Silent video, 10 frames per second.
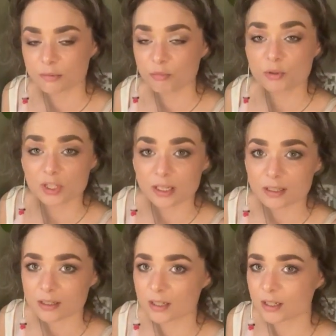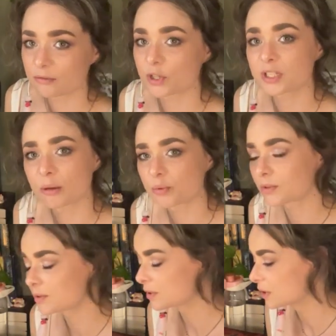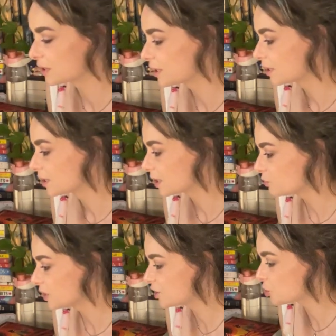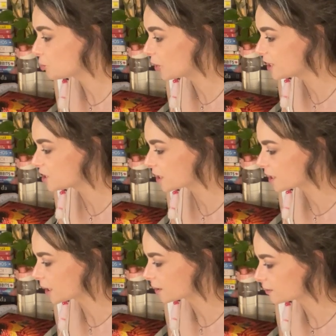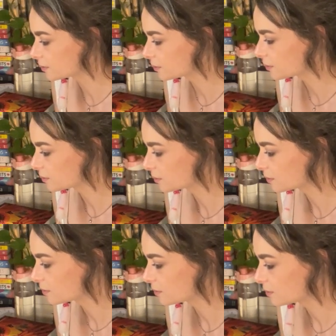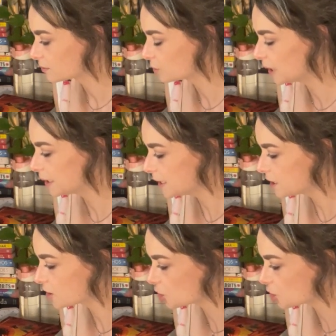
music, for example. And we need to support each other. We need to